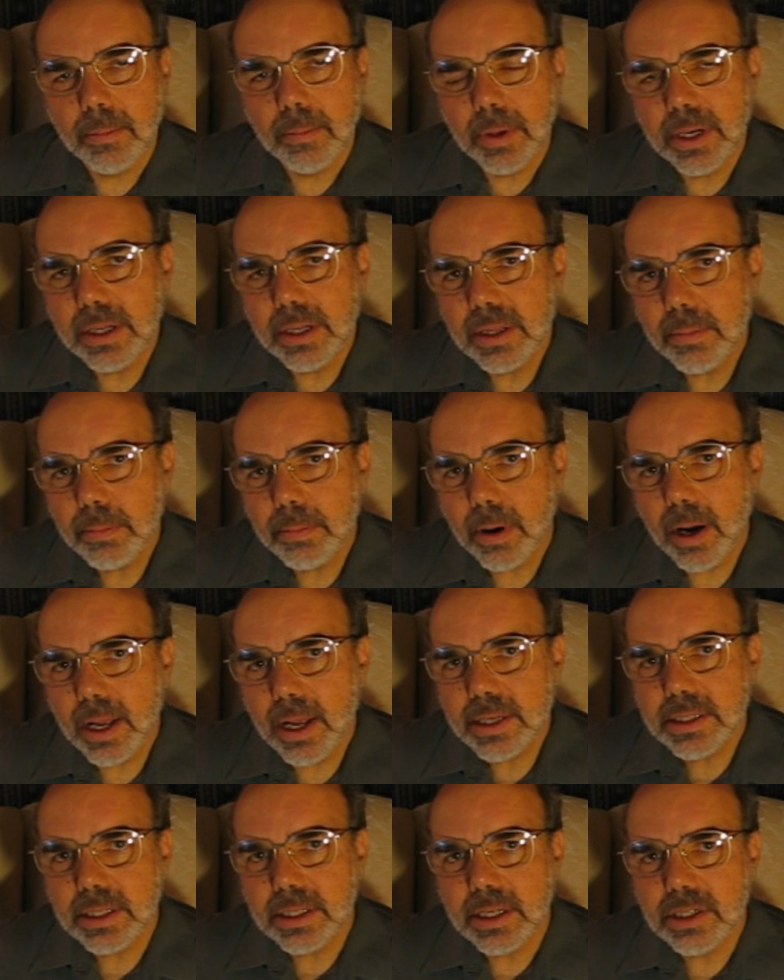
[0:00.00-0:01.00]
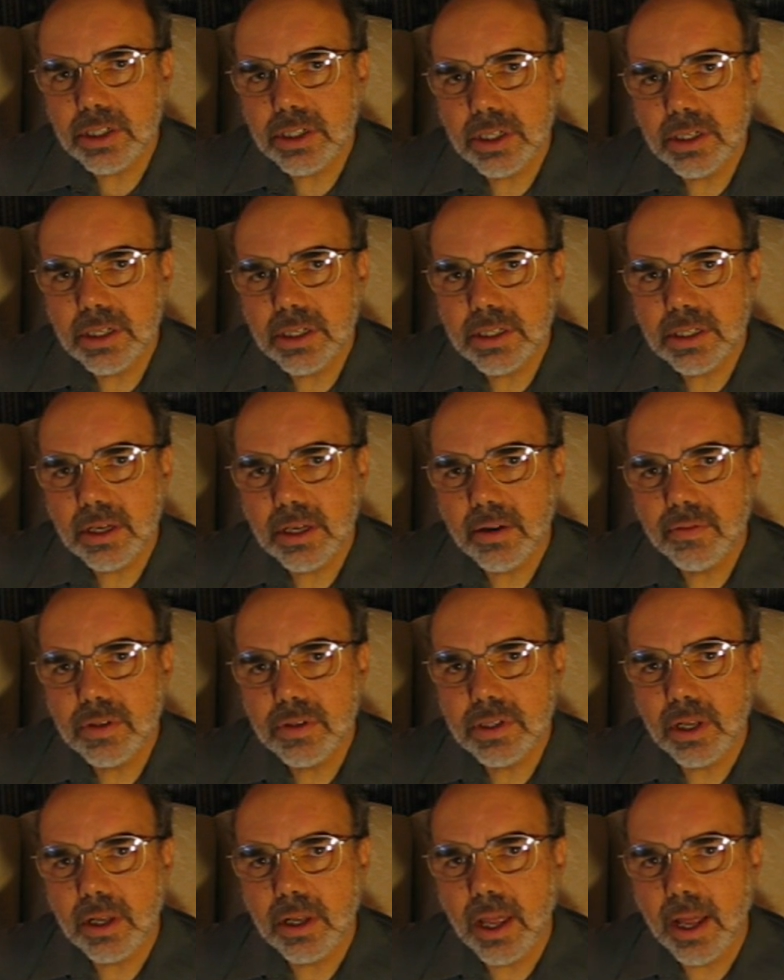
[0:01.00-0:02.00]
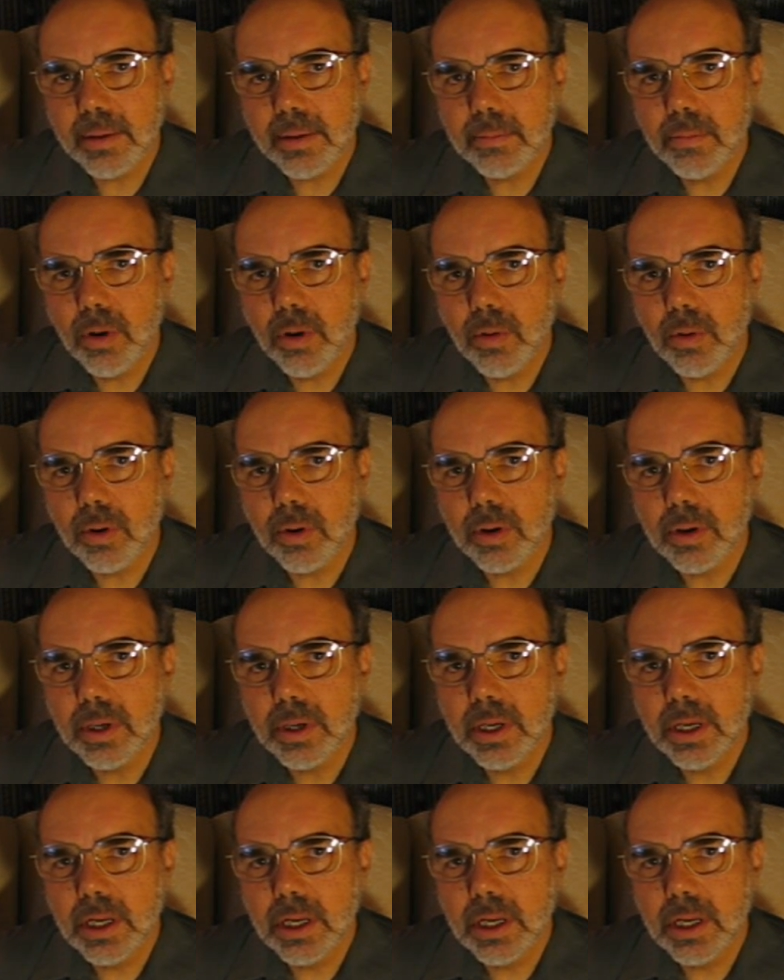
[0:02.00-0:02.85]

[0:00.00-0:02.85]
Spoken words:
But in the process, she discovers a lot more.